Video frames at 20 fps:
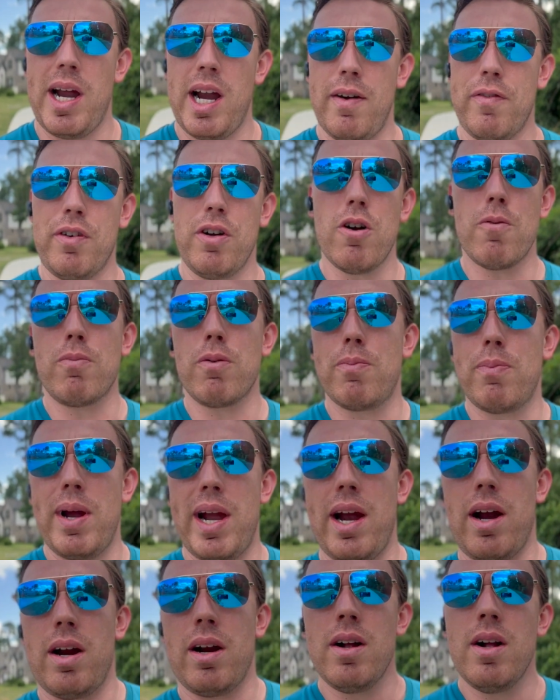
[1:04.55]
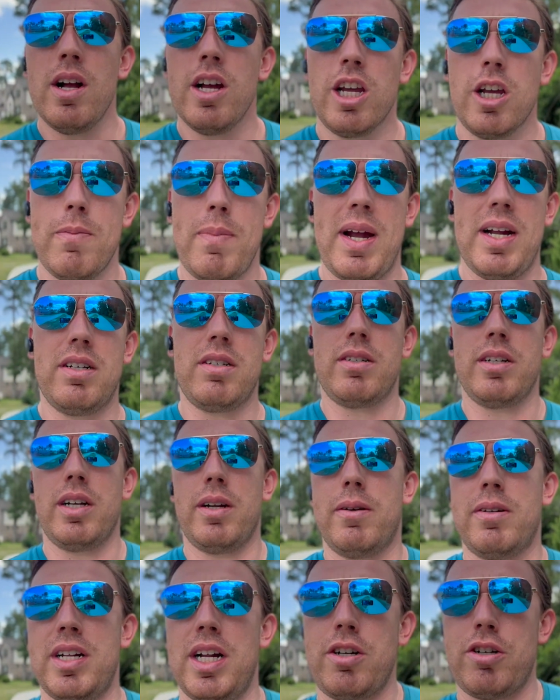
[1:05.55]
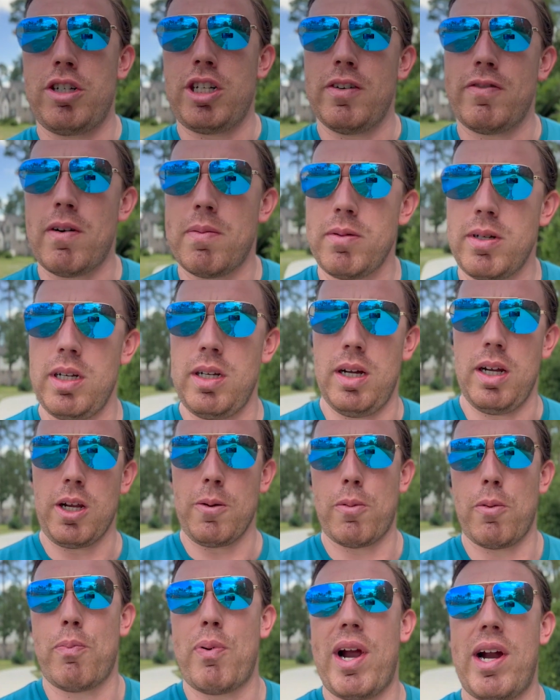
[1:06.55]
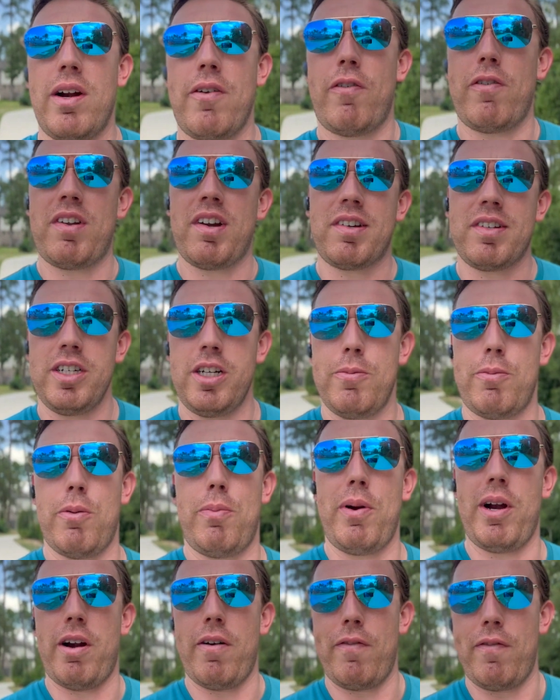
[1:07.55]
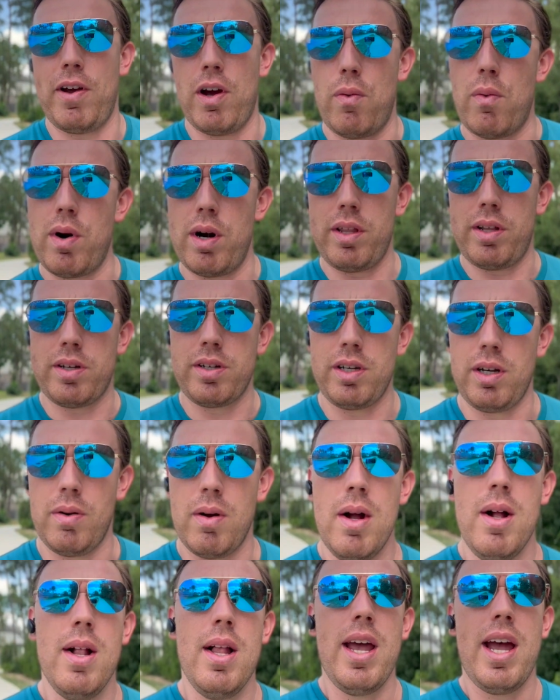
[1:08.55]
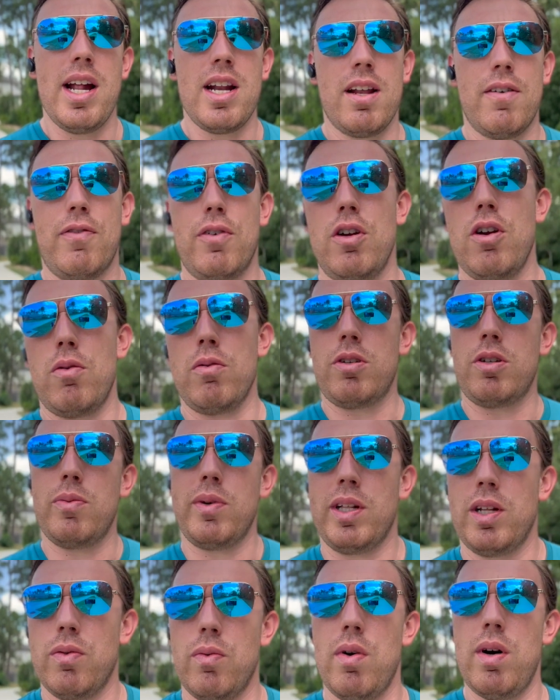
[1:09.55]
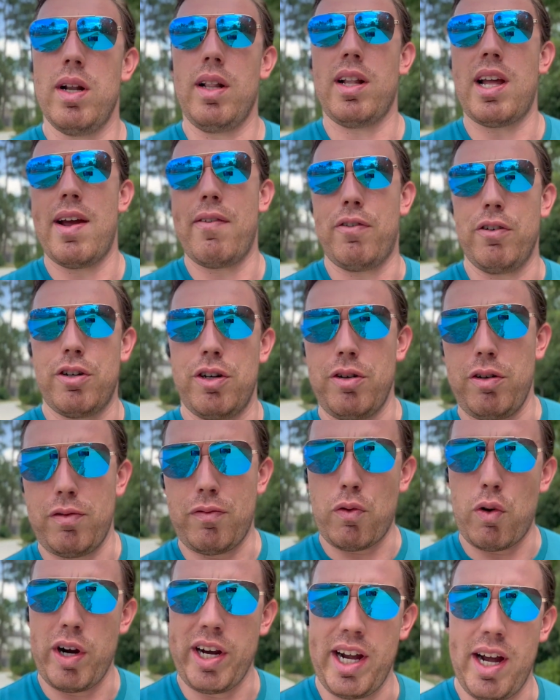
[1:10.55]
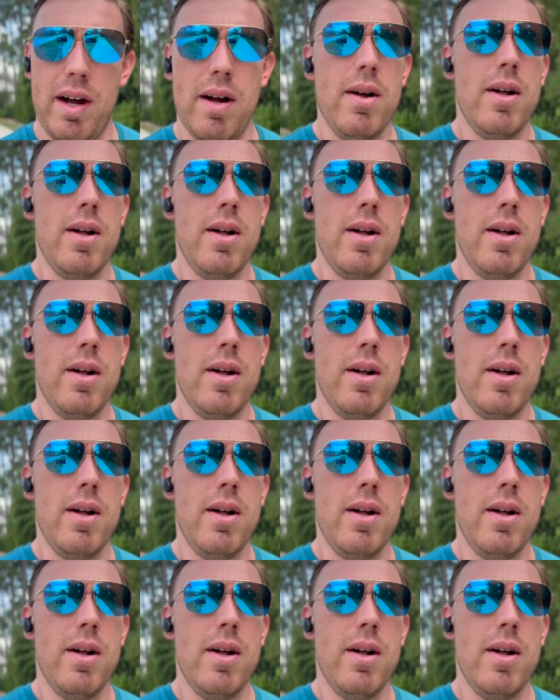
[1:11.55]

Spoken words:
If you don't prepare, you basically set yourself up to, you prepare to succeed or prepare to fail, one of the two. And if you don't do either one, life will choose for you.